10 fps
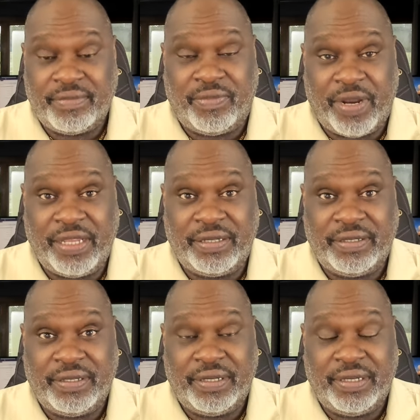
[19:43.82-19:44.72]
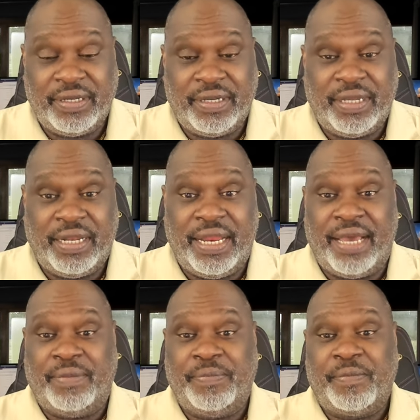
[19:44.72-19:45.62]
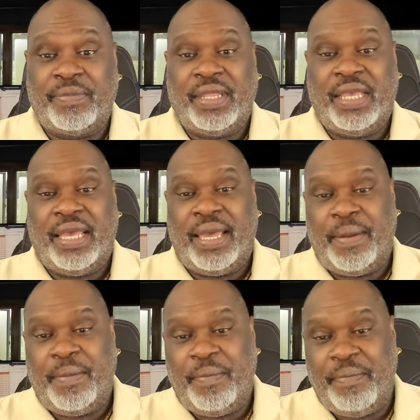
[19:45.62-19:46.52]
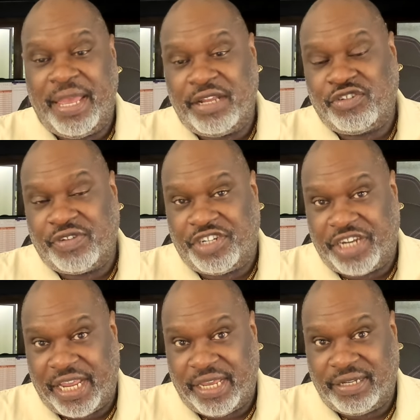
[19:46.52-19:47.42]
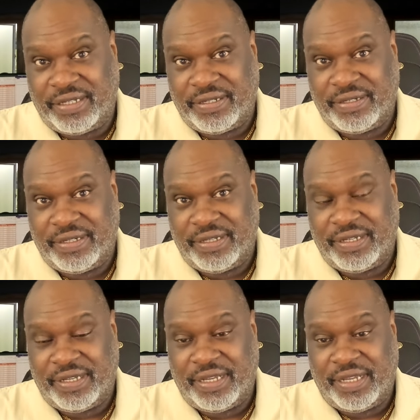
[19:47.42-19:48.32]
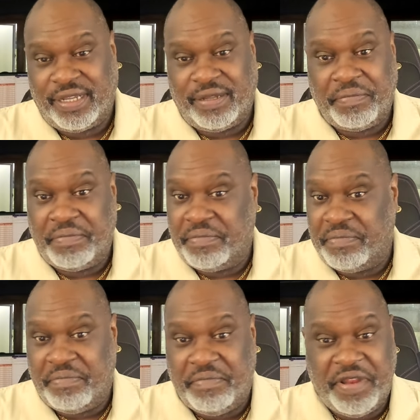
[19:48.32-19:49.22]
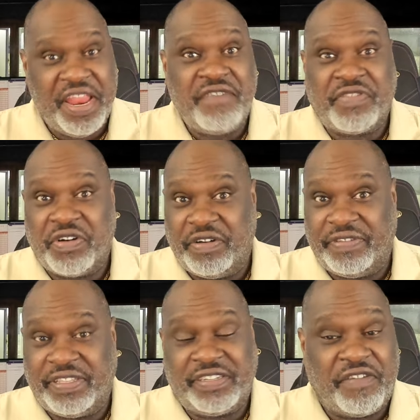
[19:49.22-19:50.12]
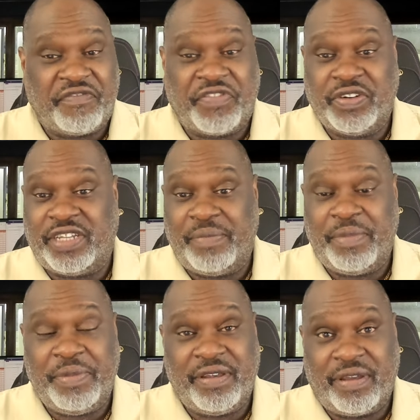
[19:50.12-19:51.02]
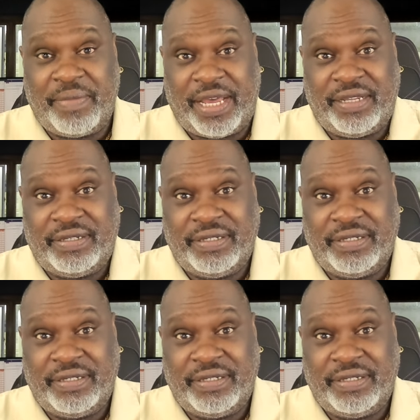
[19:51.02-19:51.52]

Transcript: Right? Now, Mantra Chain, never heard of it. This is the first time I'm hearing about it.